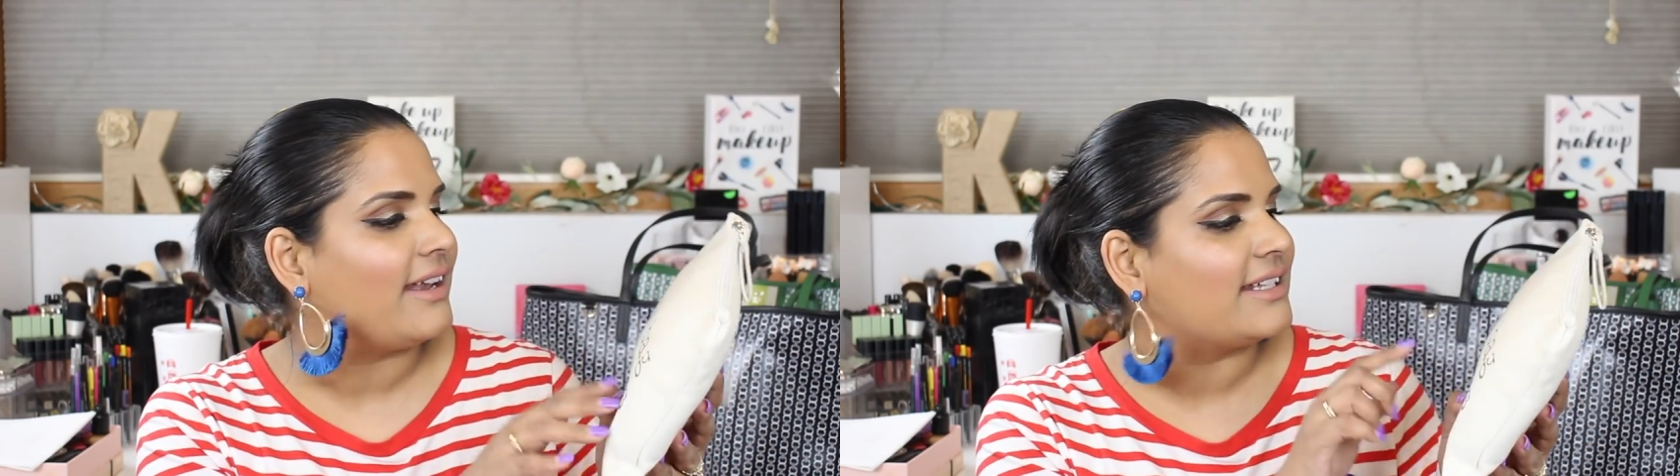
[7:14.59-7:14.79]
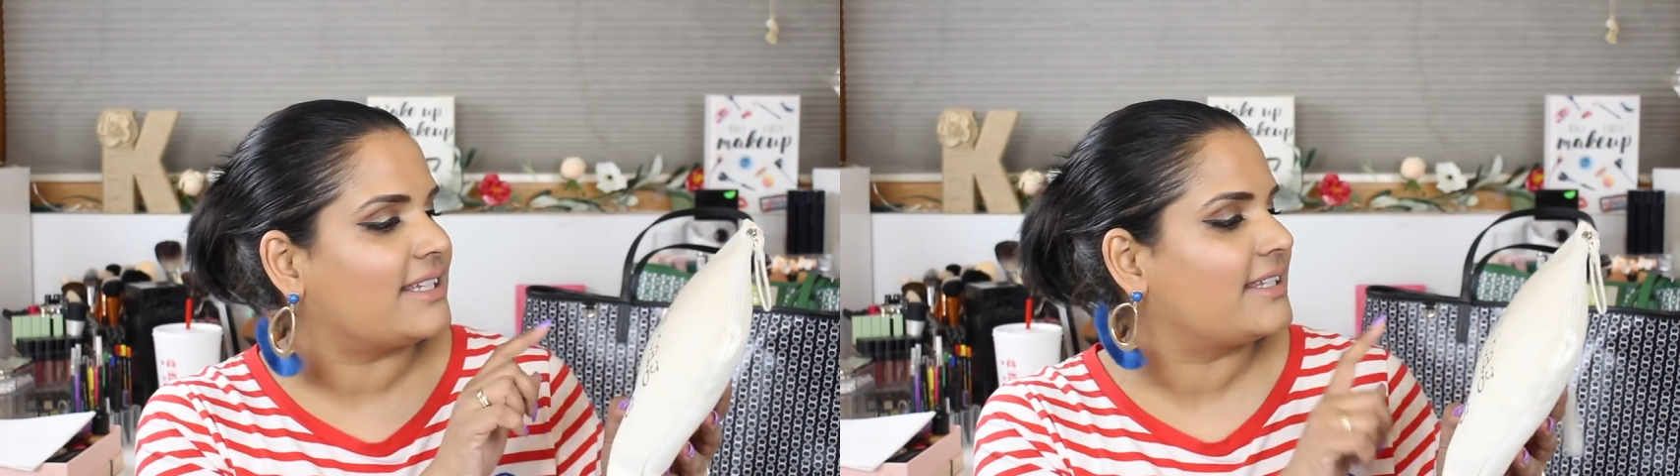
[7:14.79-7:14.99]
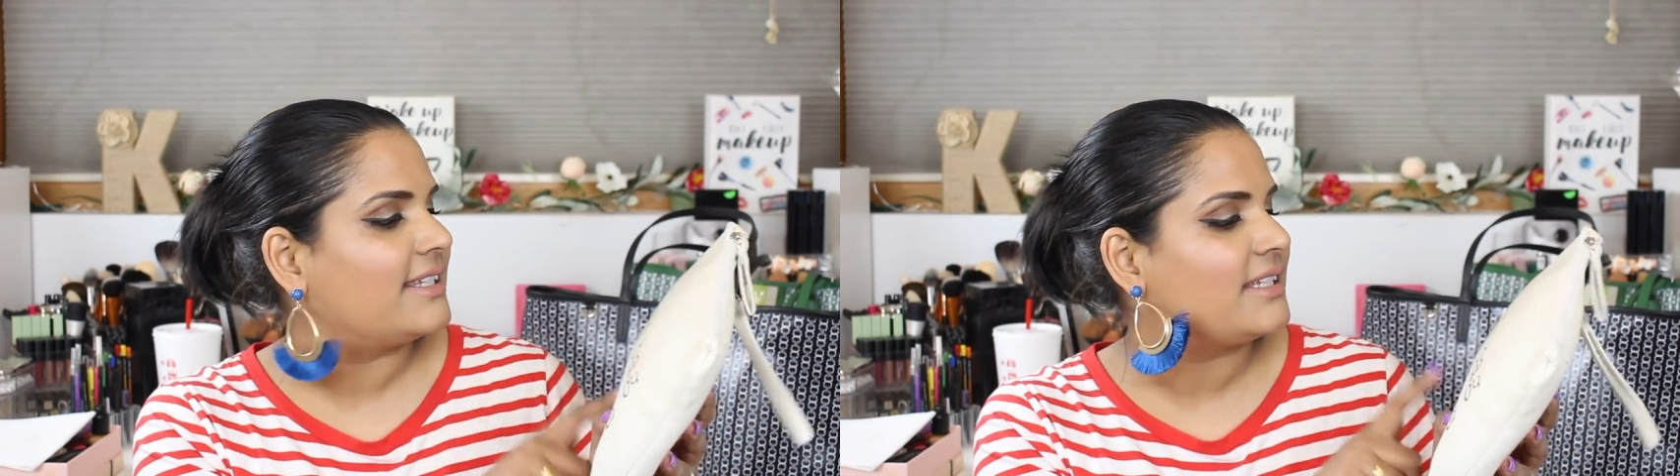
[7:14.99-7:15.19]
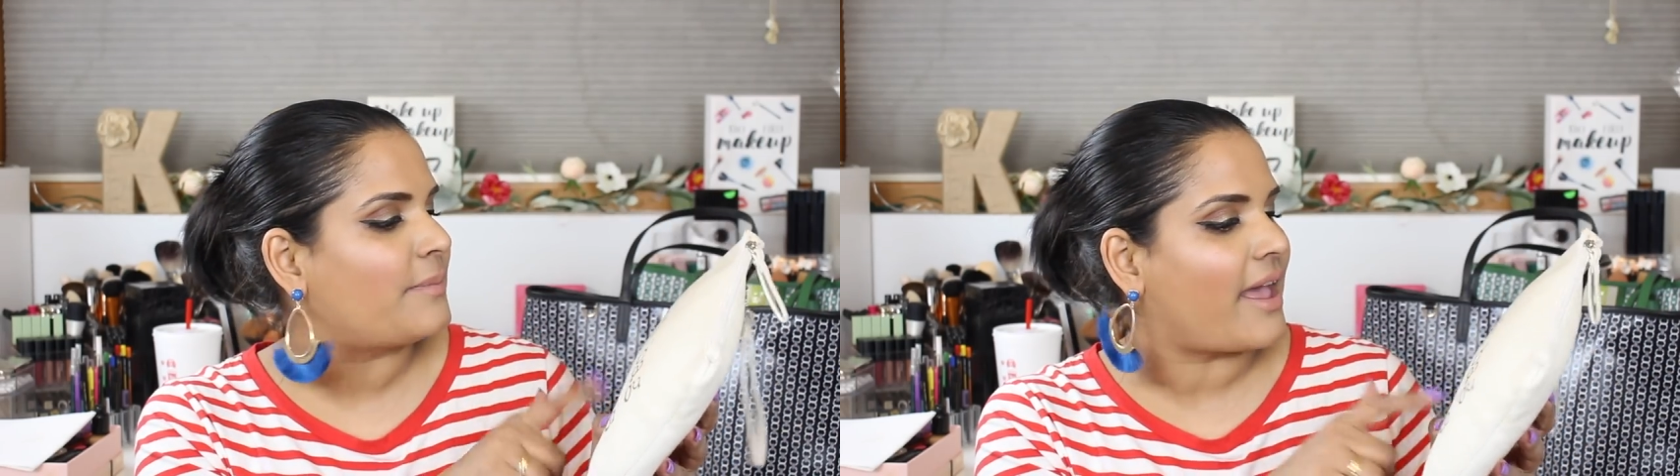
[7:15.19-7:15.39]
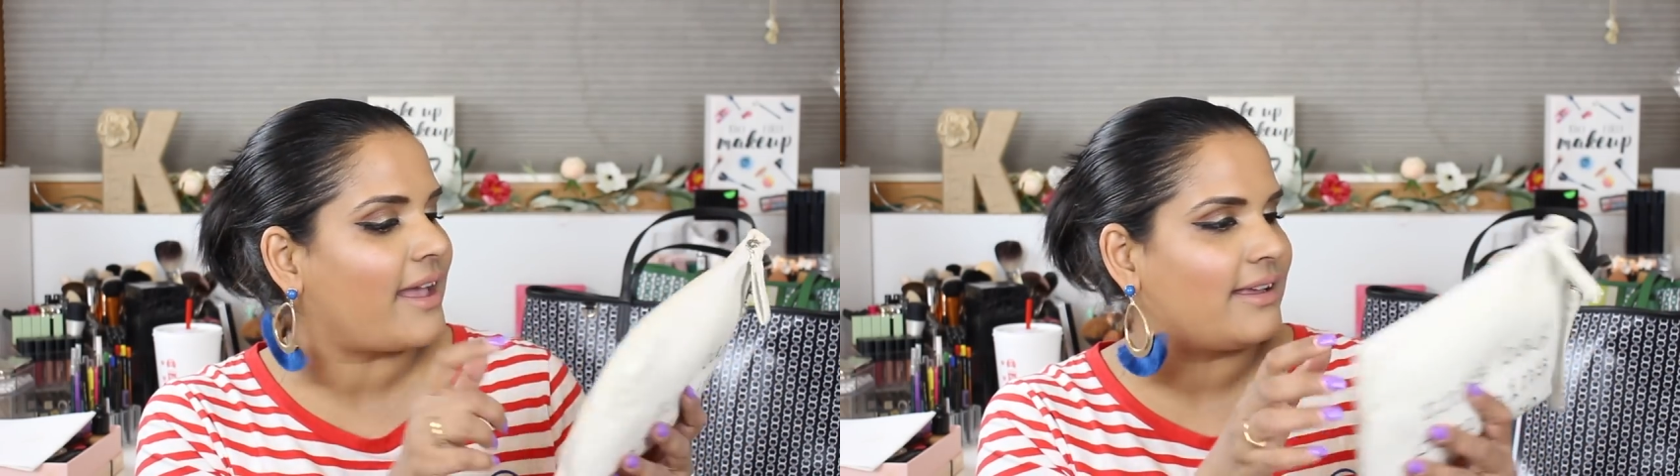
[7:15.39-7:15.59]
and it says
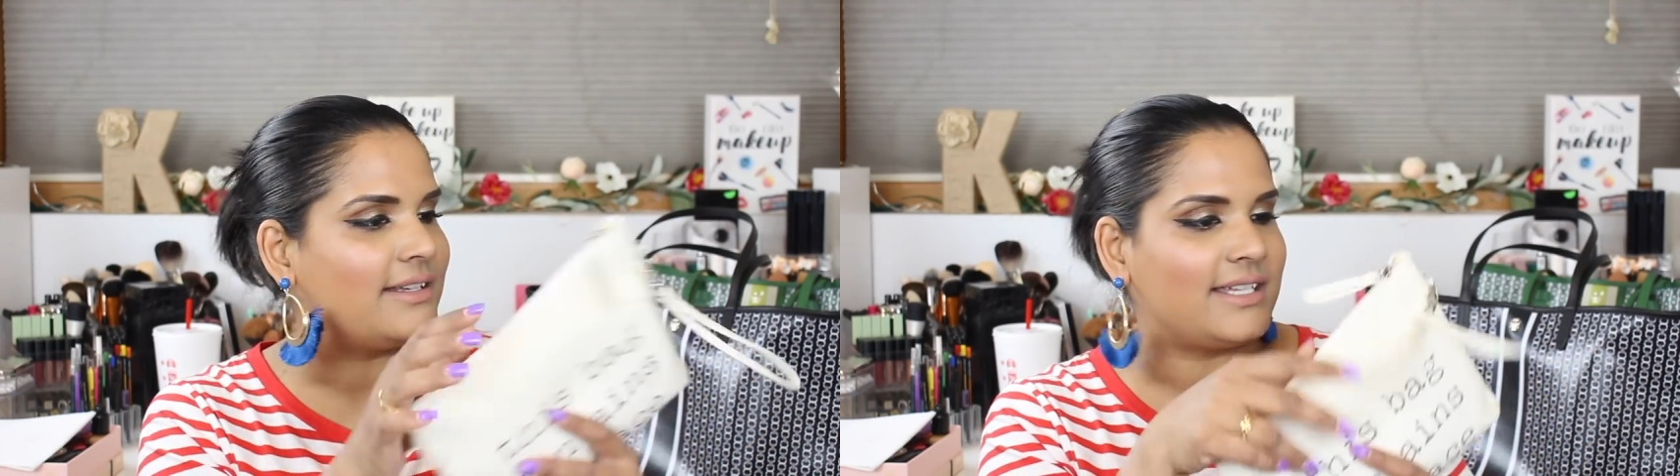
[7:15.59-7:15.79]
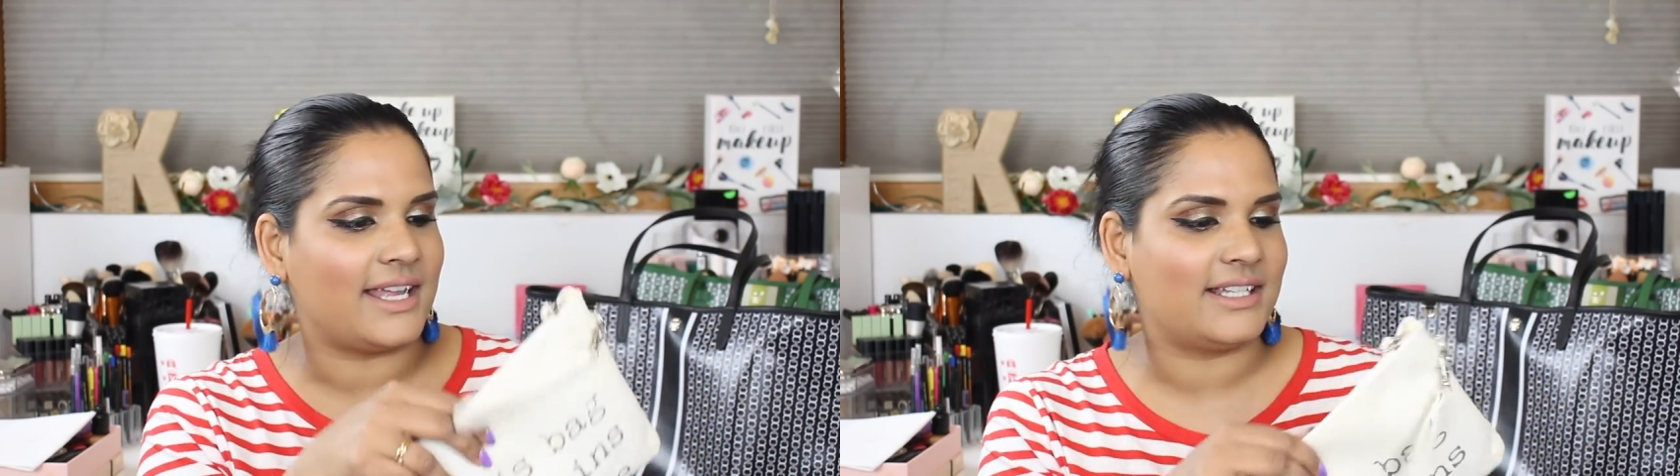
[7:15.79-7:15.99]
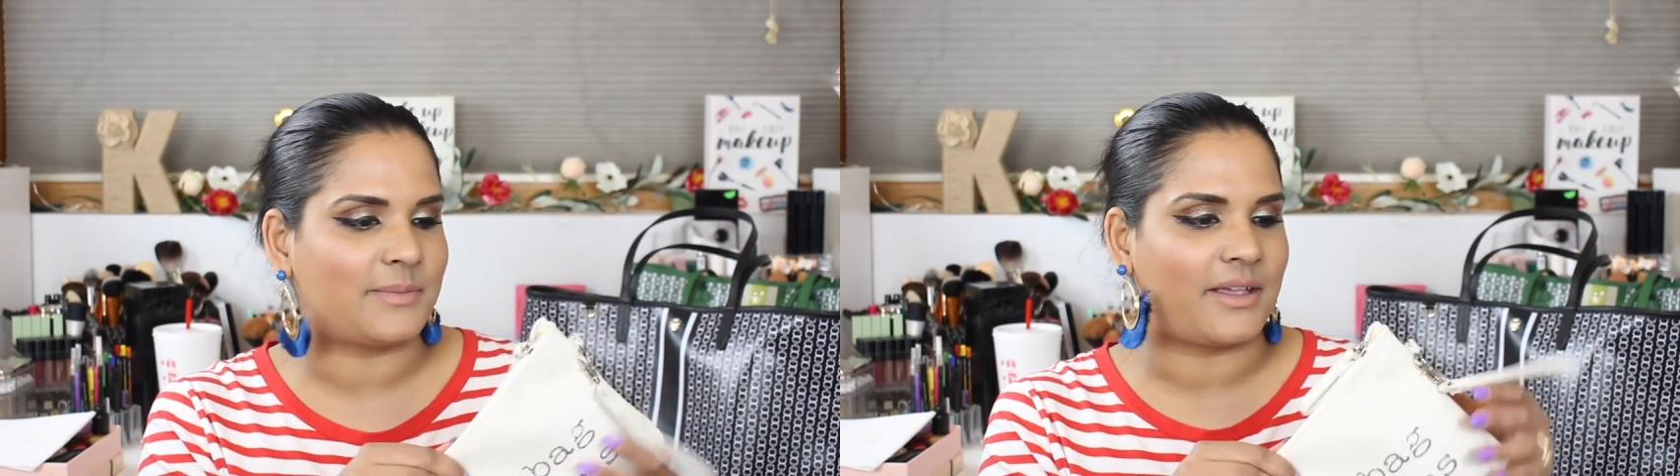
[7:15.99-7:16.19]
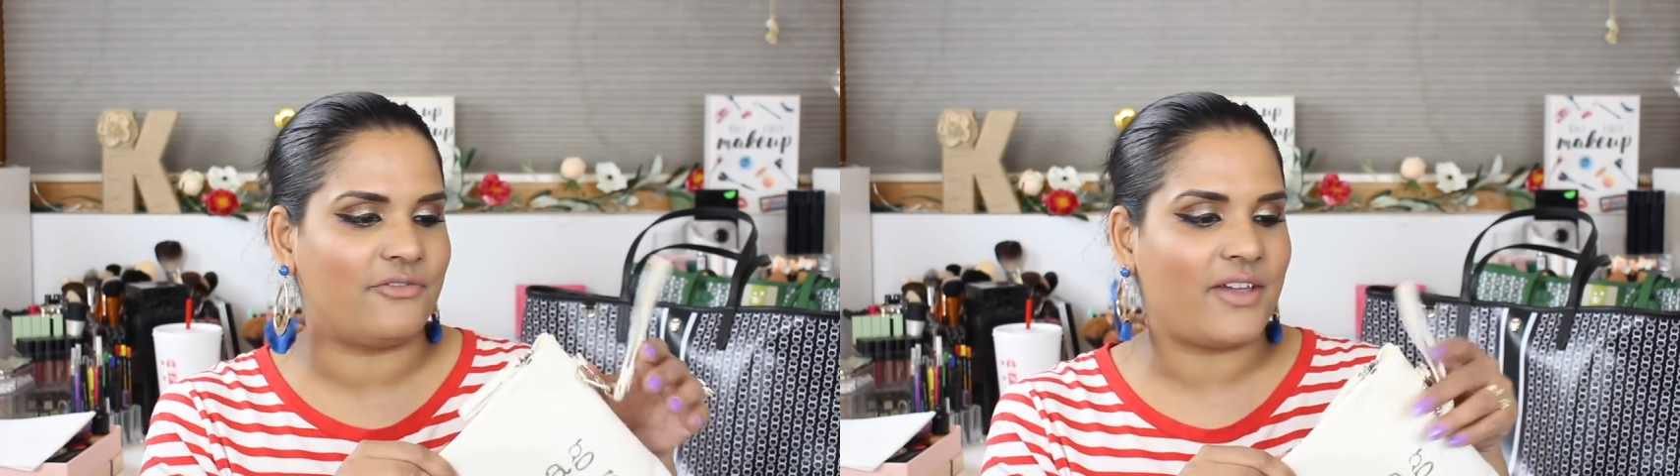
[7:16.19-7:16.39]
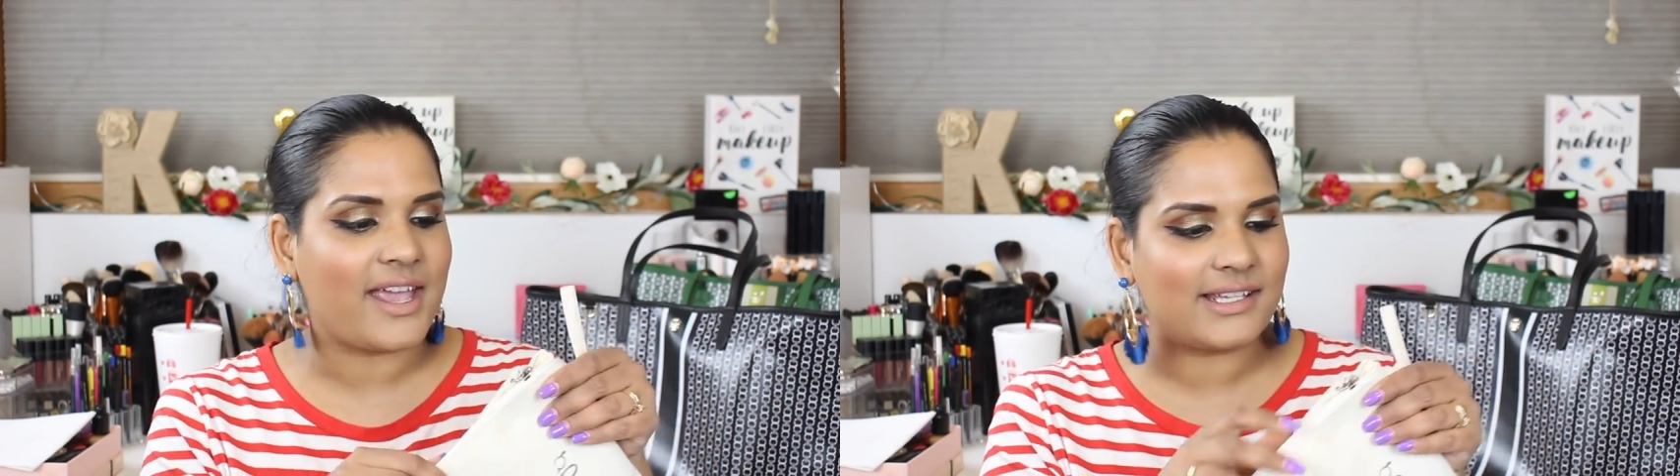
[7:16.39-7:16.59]
this bag contains
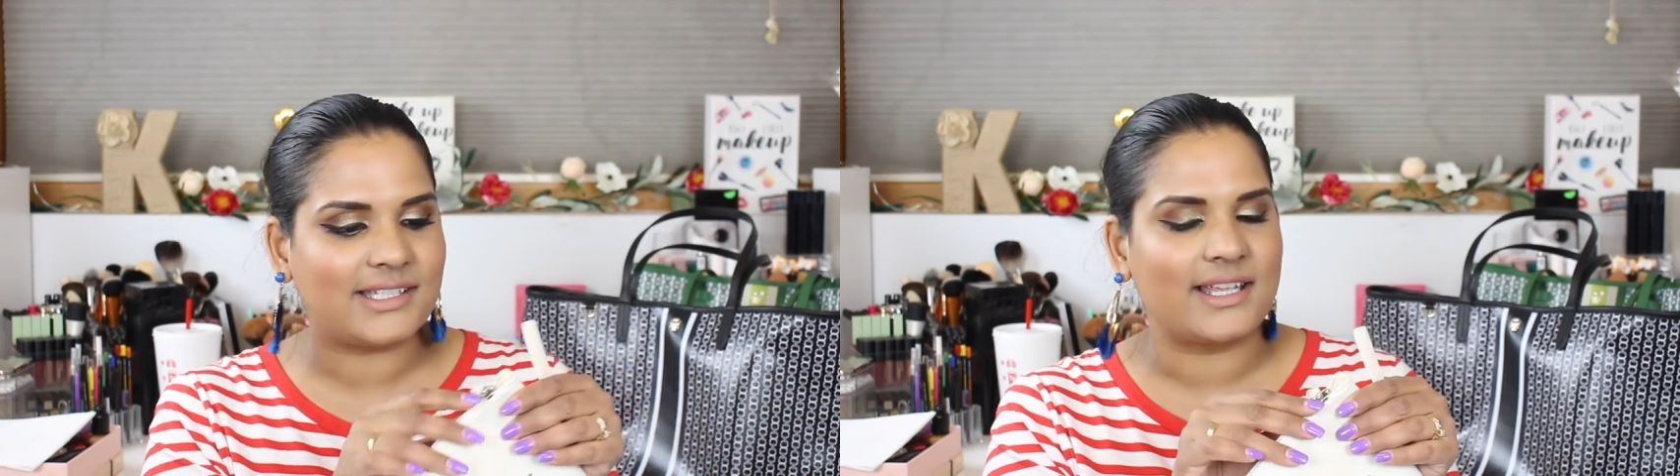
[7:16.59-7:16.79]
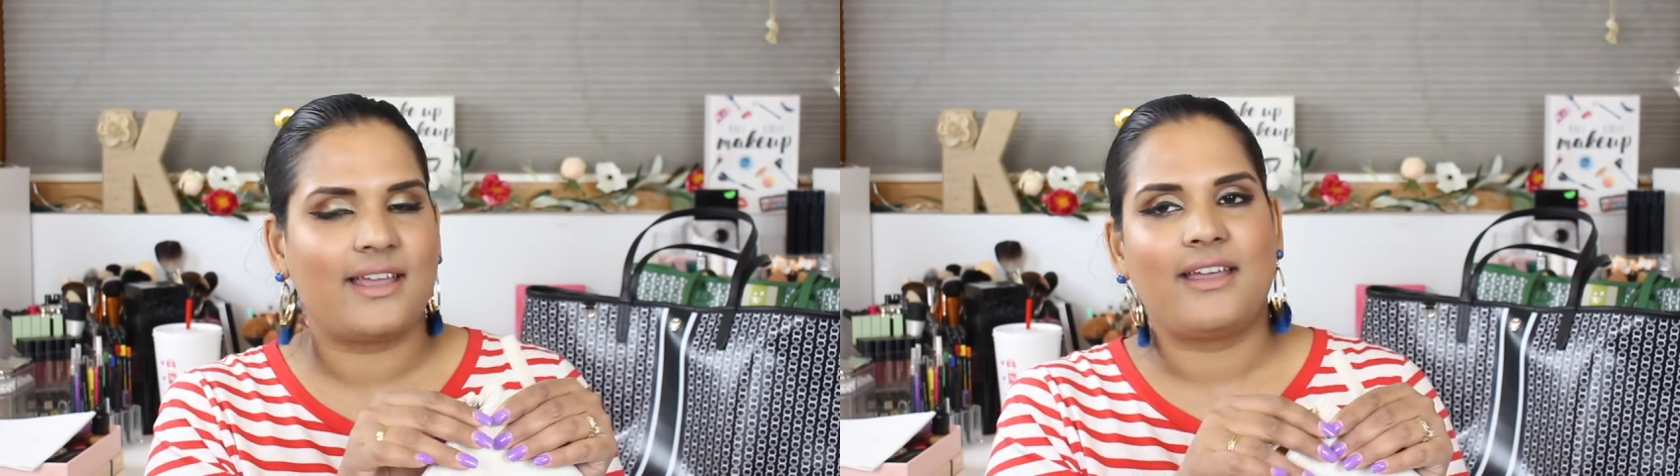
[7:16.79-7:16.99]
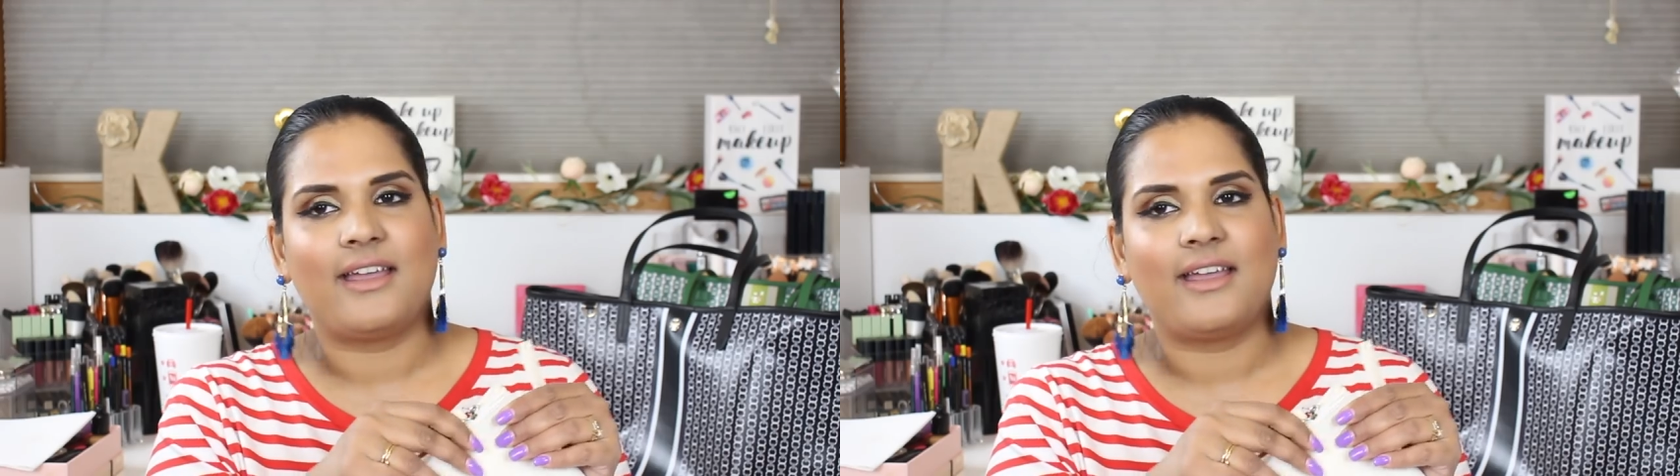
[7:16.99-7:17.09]
my face.